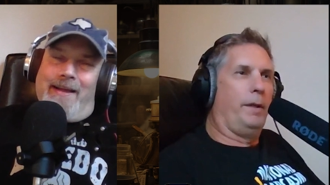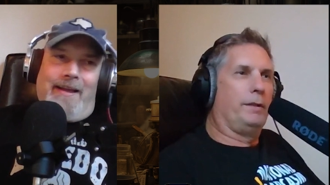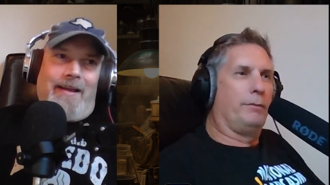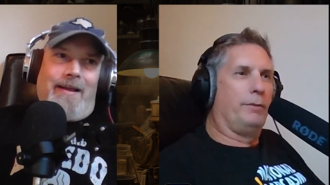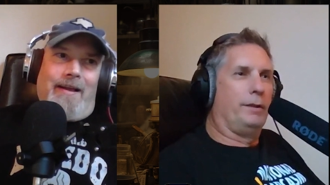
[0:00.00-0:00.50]
Speaker 1: what
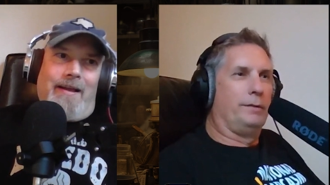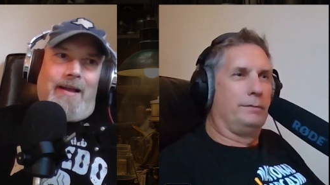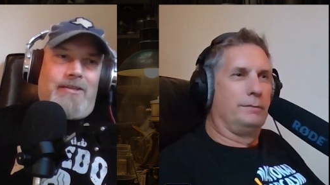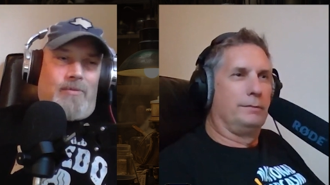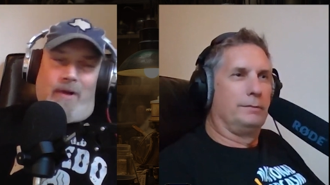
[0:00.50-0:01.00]
makes it fun?
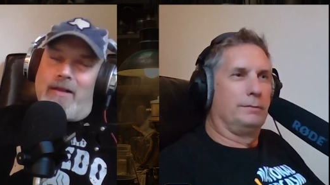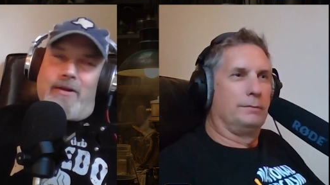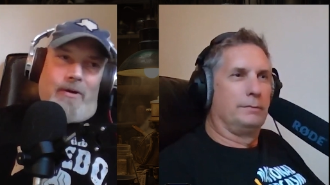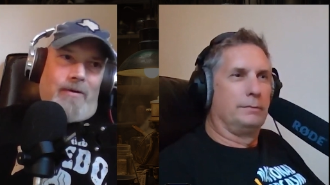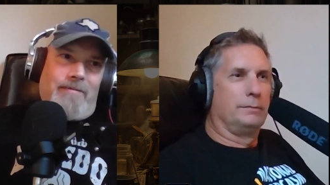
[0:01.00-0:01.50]
Speaker 2: It's a rally
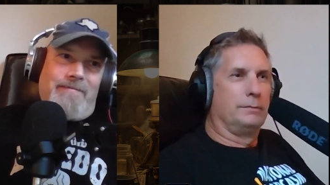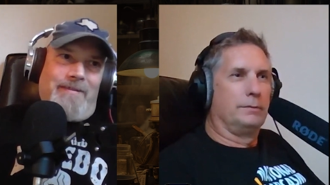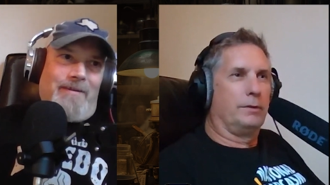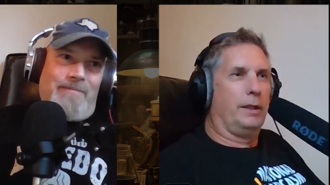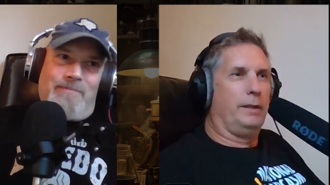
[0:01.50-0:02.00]
car.
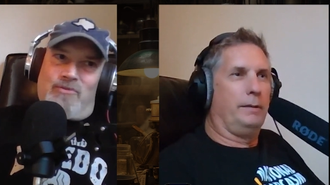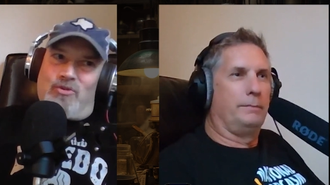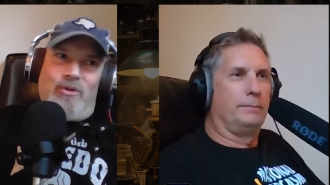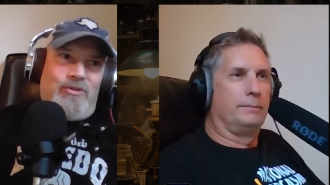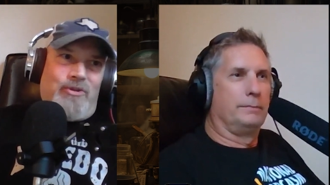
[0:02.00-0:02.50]
Okay.
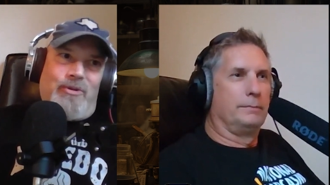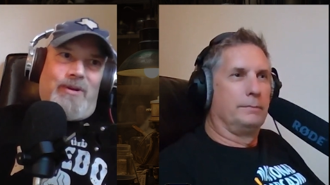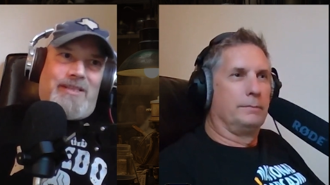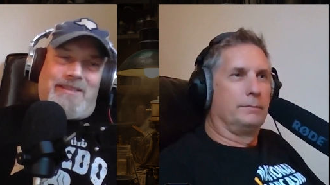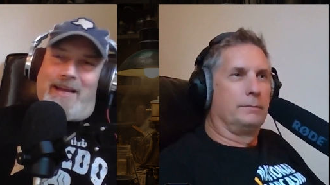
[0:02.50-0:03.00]
True and true.
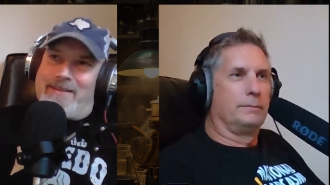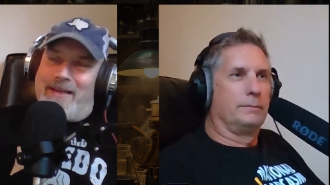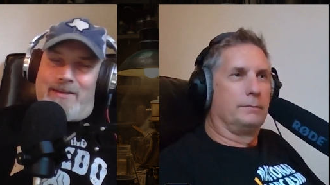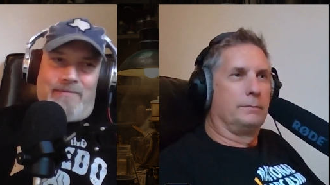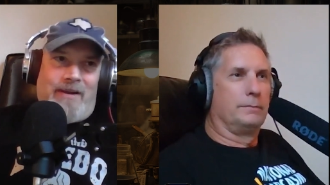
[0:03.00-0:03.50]
It's got
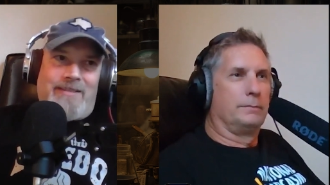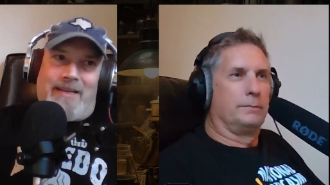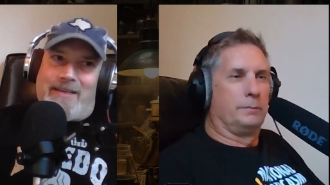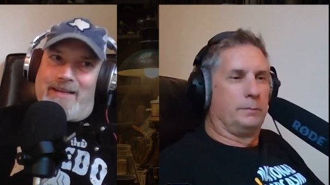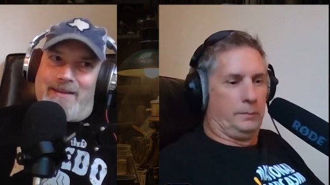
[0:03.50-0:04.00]
that. It's
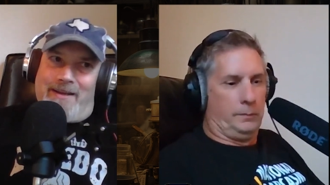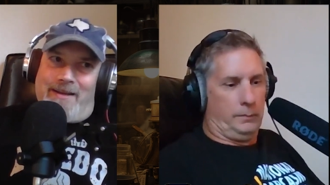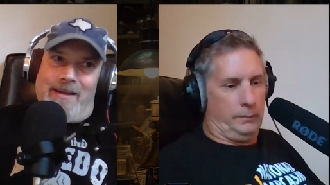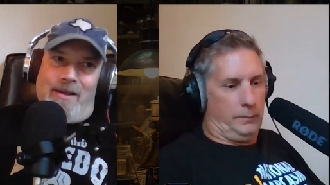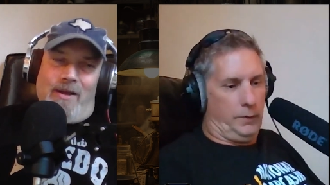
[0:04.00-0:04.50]
got that
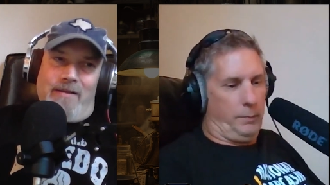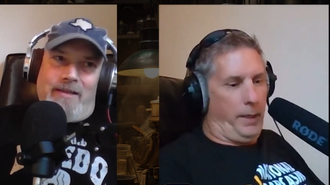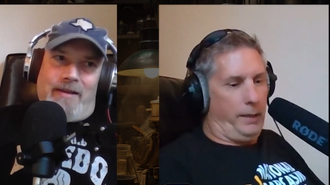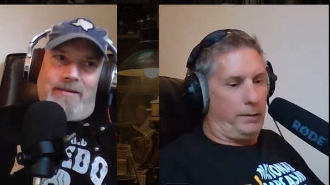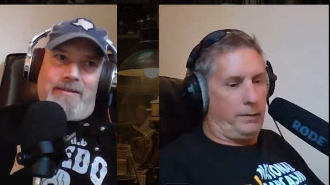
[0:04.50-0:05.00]
uh,
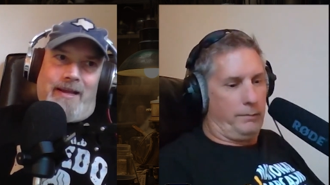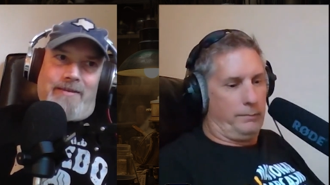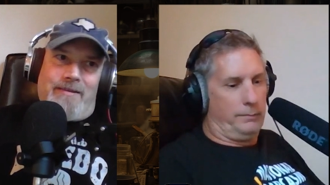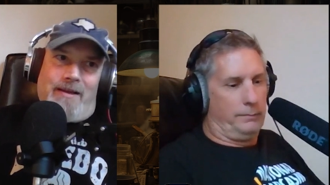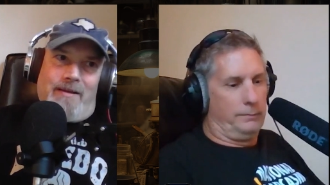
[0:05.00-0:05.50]
specs
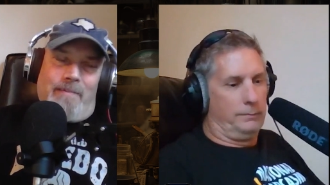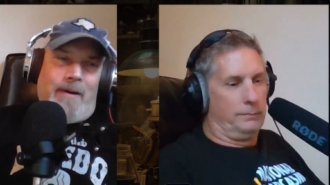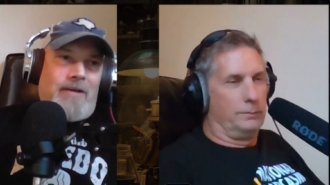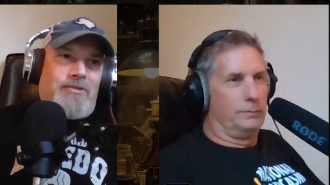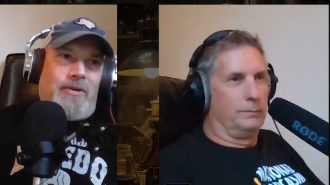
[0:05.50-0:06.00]
that, that uh,
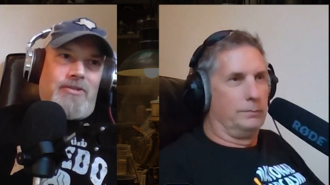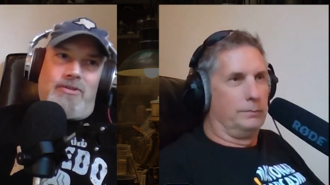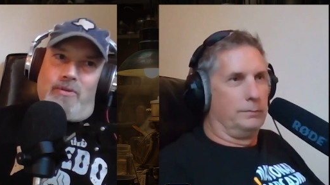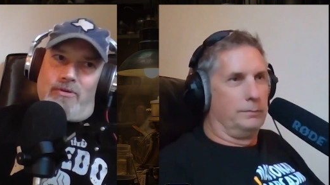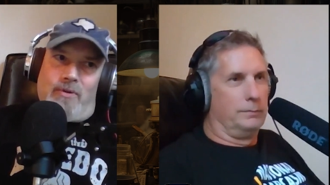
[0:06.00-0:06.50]
boxer
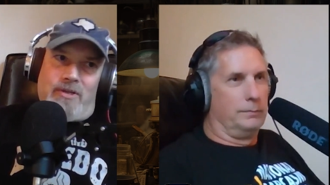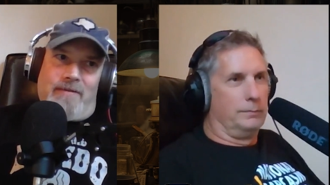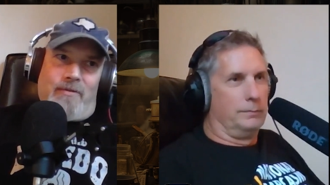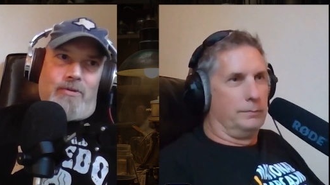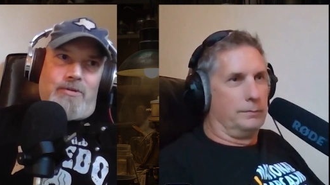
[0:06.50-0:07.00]
engine,
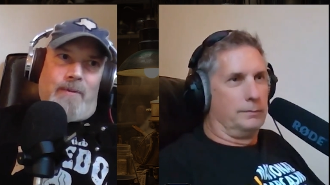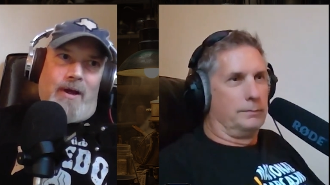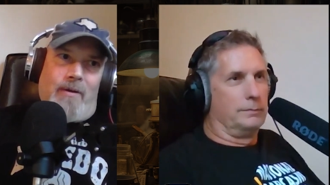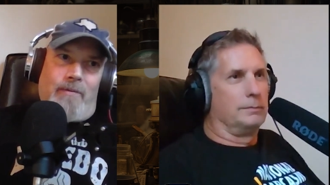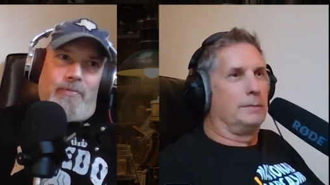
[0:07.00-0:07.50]
227
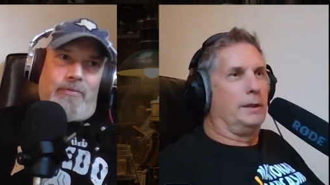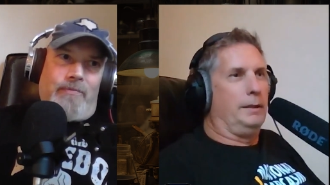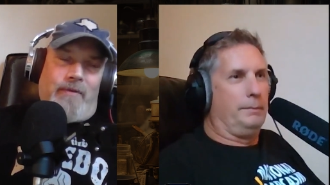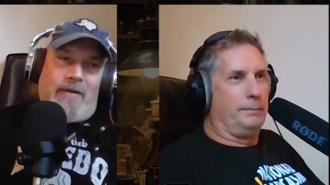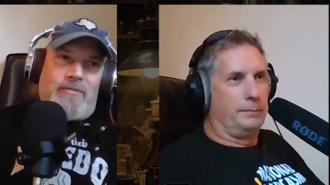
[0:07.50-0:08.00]
horsepower.
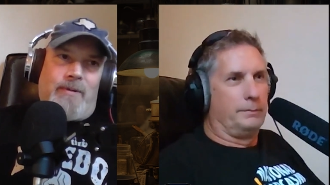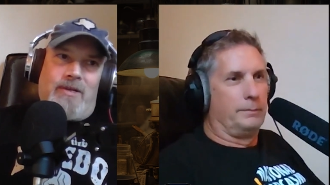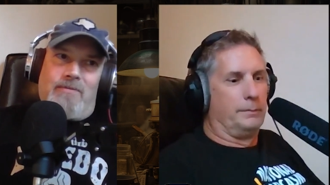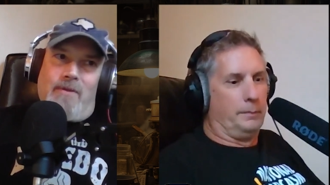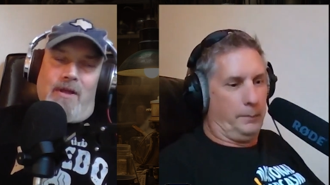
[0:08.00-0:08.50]
Okay. Five
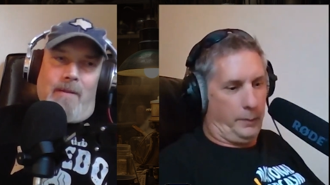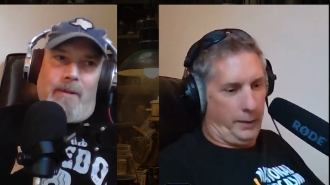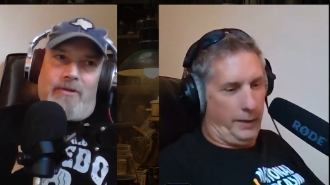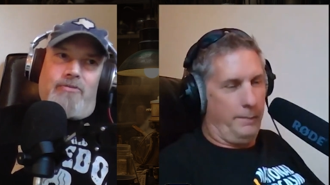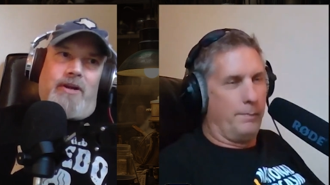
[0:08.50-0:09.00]
speed okay.
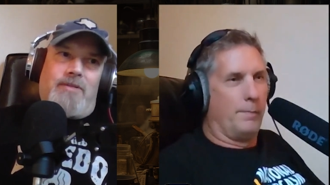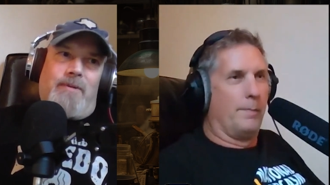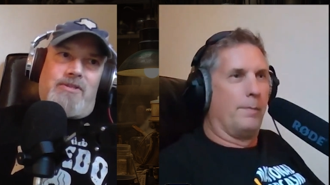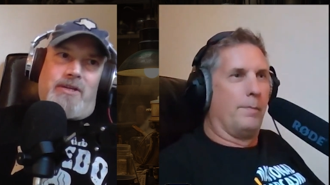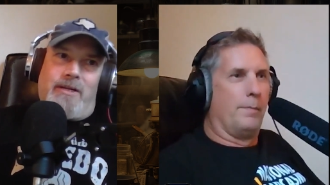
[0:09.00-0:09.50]
manual
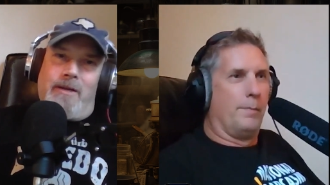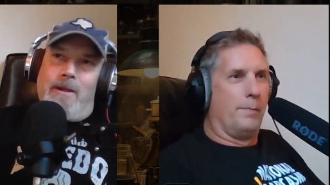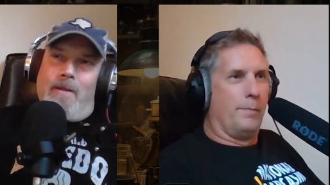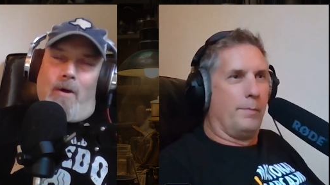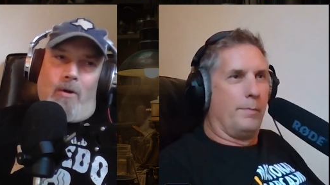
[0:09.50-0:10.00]
transmission,
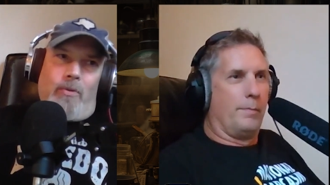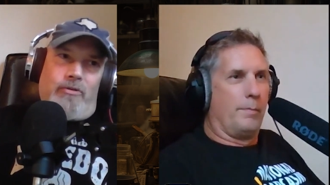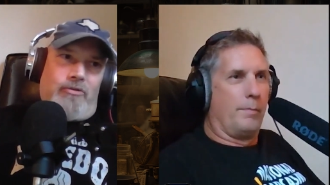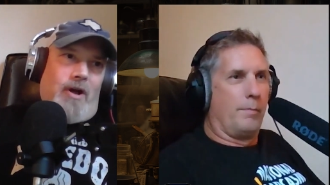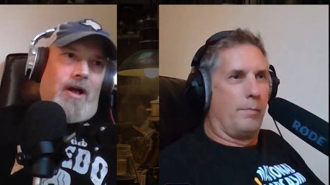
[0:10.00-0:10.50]
all
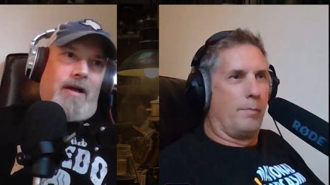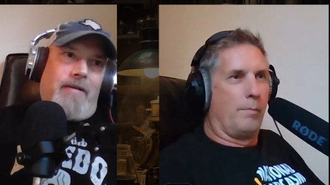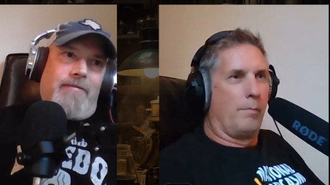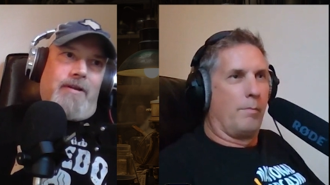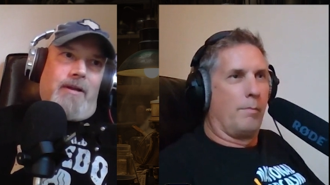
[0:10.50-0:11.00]
wheel
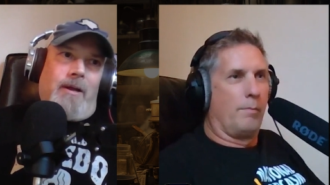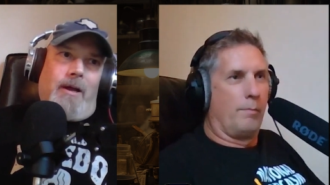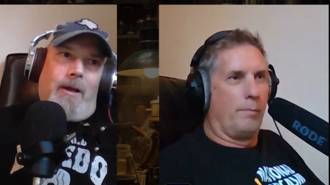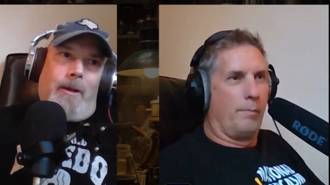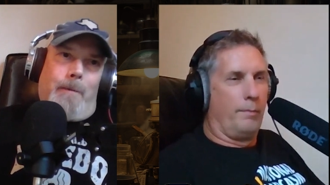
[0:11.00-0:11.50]
drive.
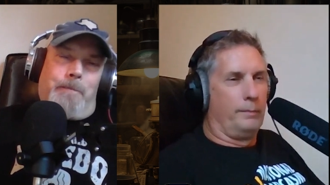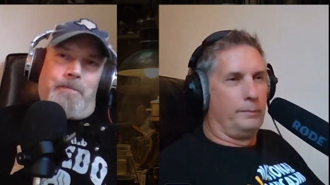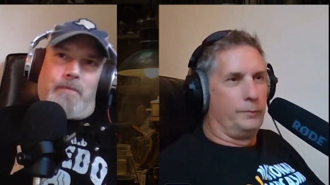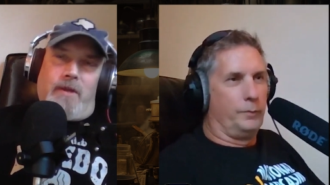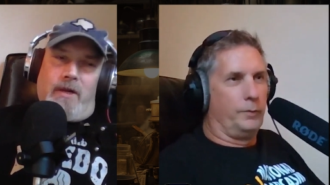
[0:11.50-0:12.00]
Um,
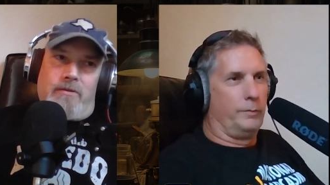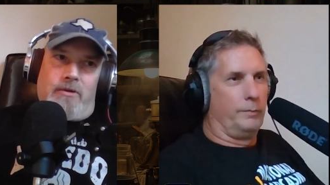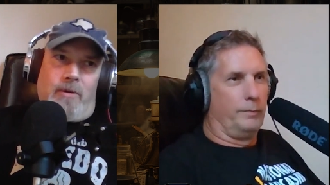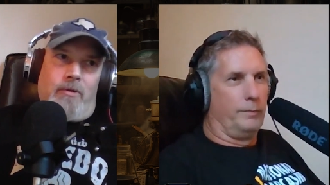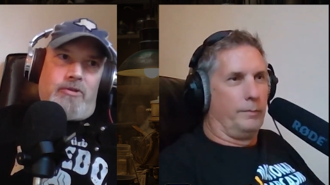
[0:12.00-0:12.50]
you know,
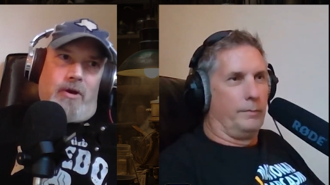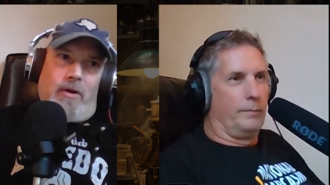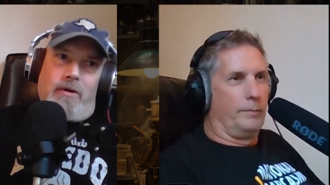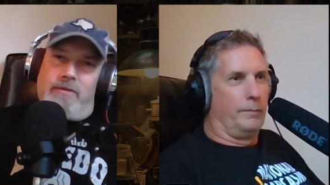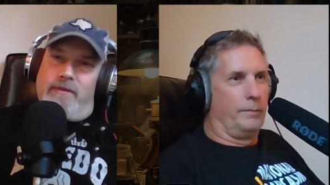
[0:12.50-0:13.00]

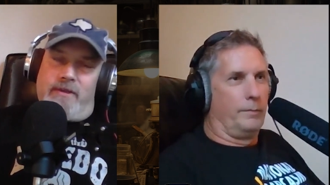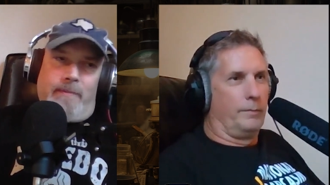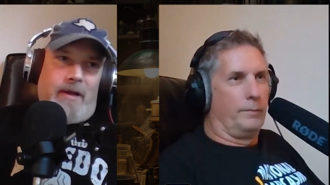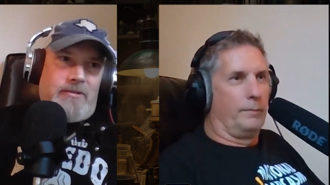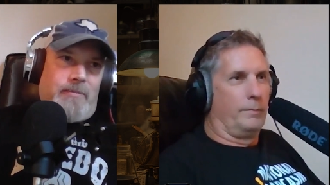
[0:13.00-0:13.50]
turbocharged, 15
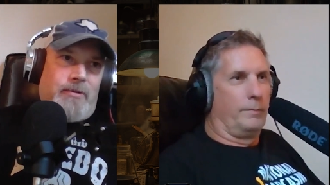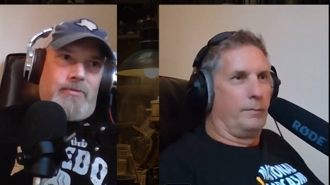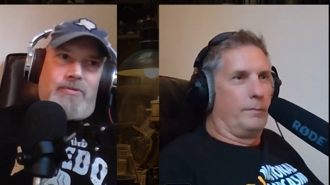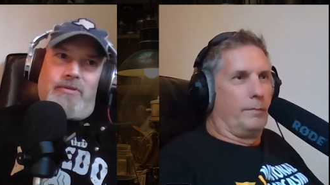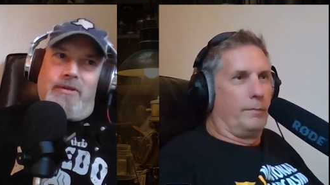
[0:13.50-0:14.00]
pounds of
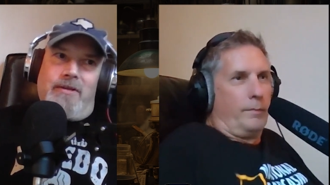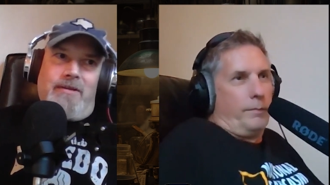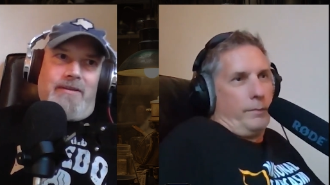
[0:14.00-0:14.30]
boost.